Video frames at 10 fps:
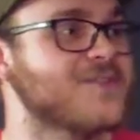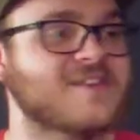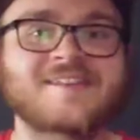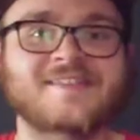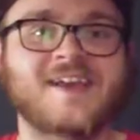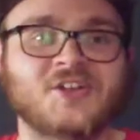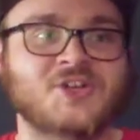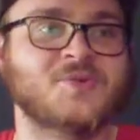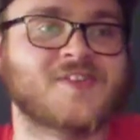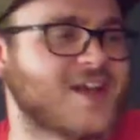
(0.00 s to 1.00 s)
what I was gonna say.
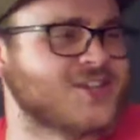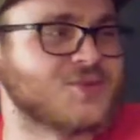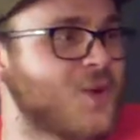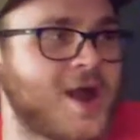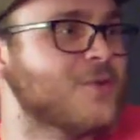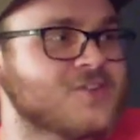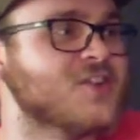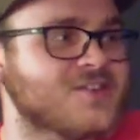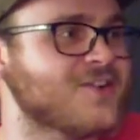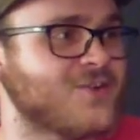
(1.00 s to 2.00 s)
She was actually. Why was
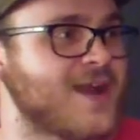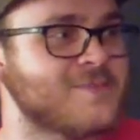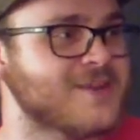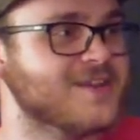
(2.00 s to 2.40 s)
Jessica Rabbit?